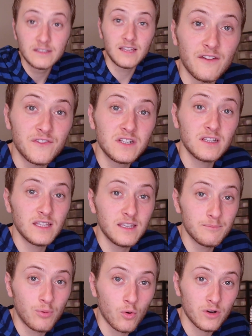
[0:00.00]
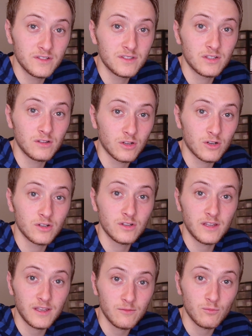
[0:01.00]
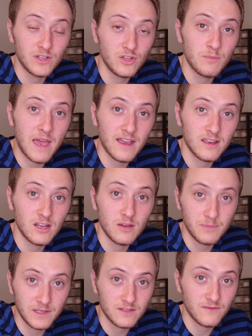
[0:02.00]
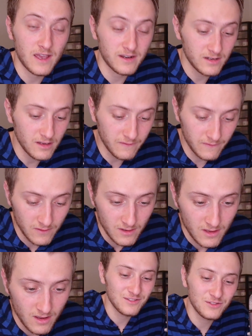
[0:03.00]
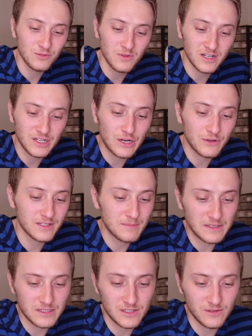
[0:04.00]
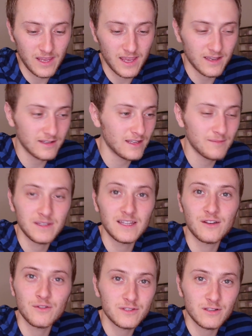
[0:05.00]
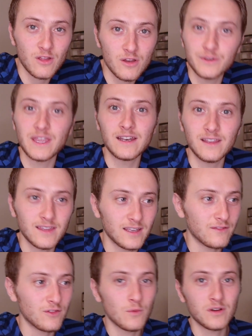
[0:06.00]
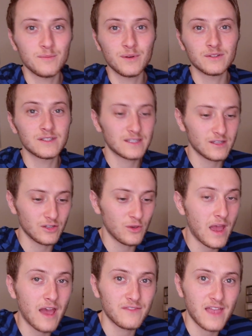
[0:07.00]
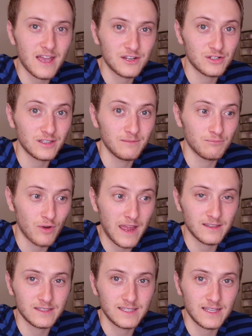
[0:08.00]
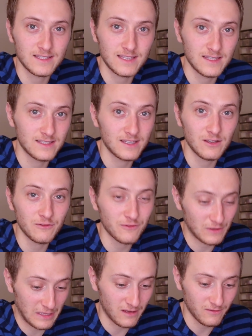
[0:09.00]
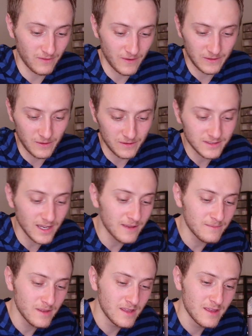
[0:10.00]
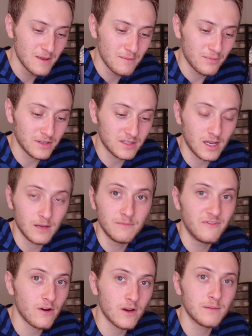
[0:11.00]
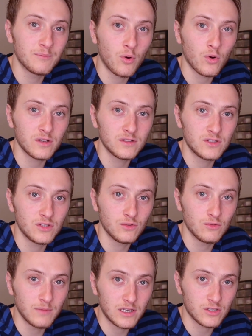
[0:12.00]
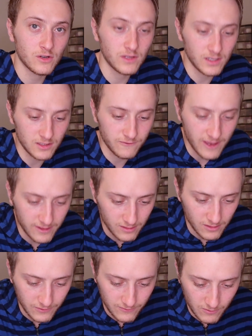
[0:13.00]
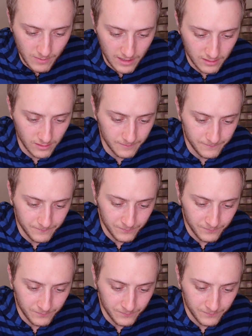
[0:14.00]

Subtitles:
Definitely important to learn that when you back it up, it's fat enough. So you do want to code as much as you can. I mean, that goes along with anything. If you want to build a skill, you have to actually practice that said skill for like a very long time. But very important to make sure that it's fat enough if you back it up.